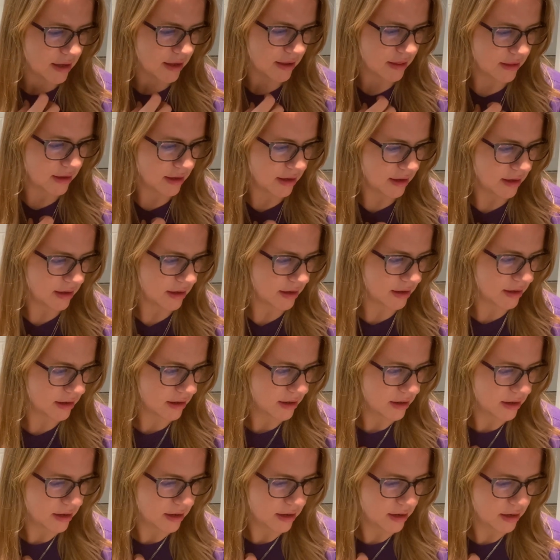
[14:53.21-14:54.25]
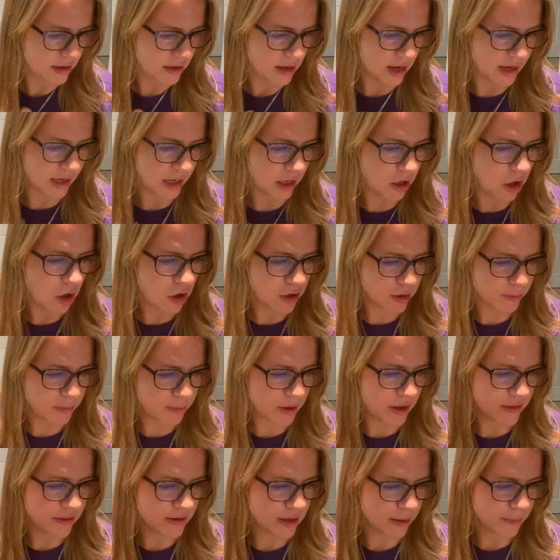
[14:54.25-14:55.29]
And he
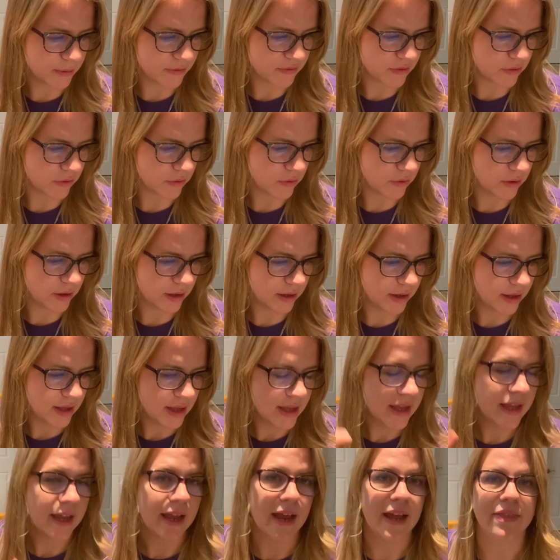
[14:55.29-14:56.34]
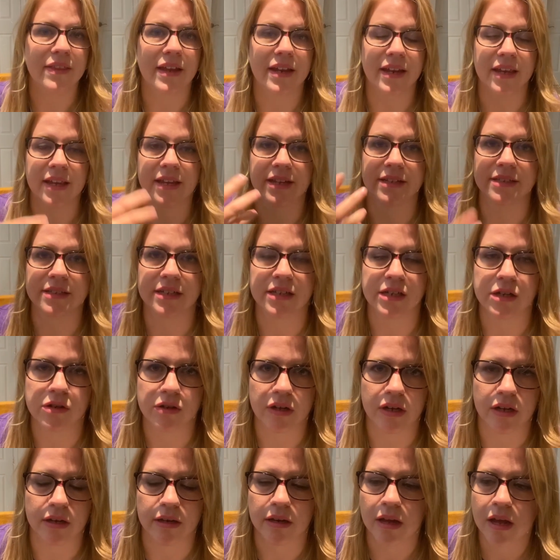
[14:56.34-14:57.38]
called upon the name of the Lord, and then he
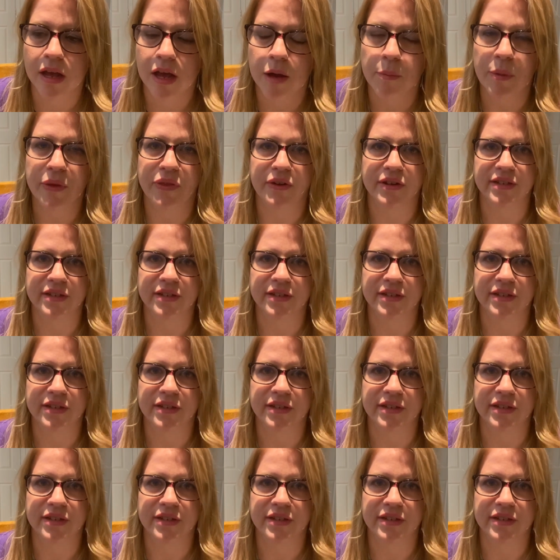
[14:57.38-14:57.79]
continued on.